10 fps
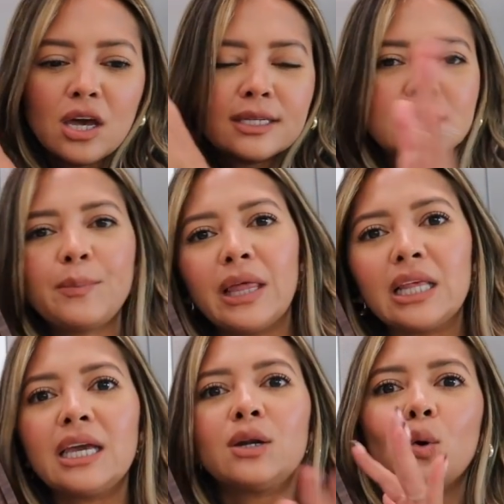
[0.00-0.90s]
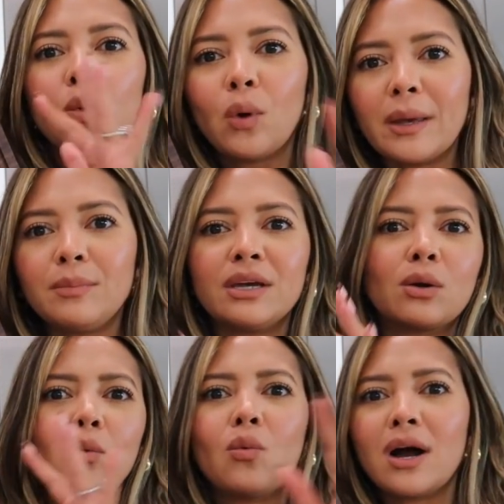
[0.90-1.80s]
spill it or wipe it
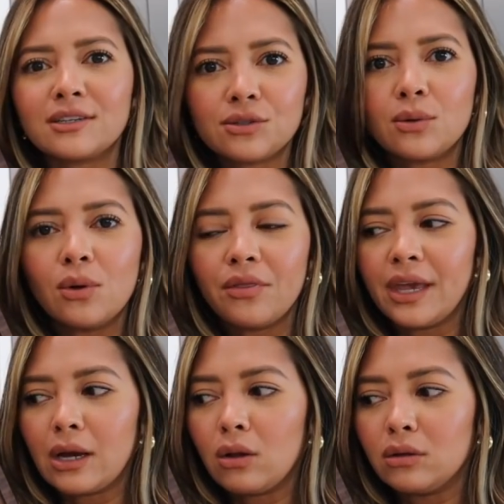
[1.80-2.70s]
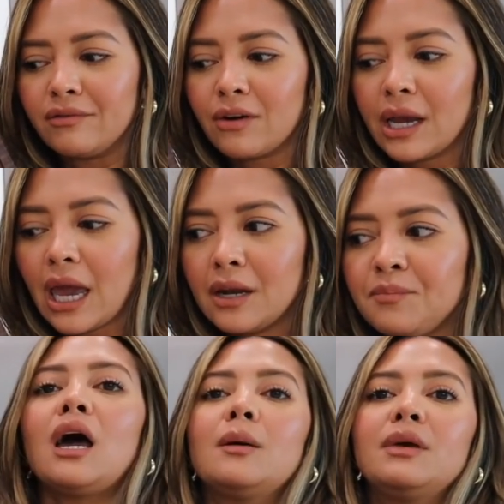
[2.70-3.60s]
or wash the whole thing all over again.
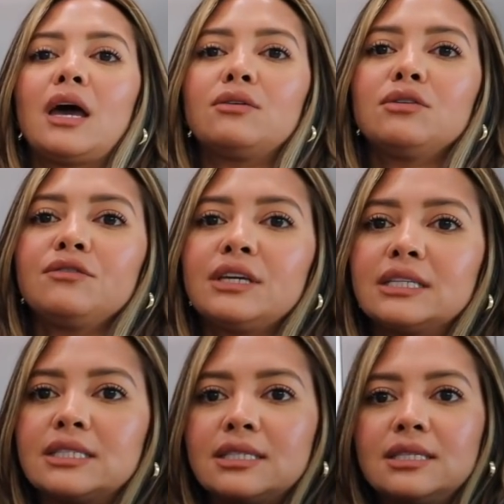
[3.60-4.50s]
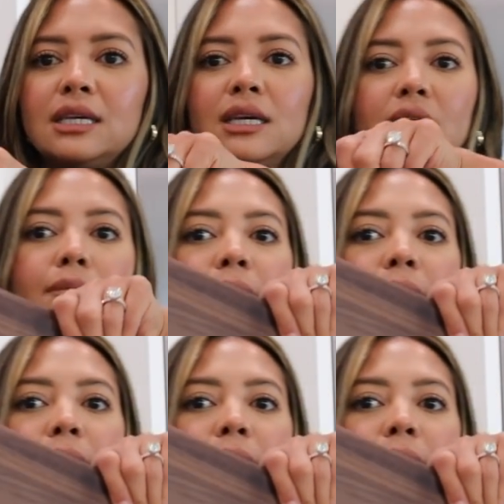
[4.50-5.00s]
I don't know if you can see,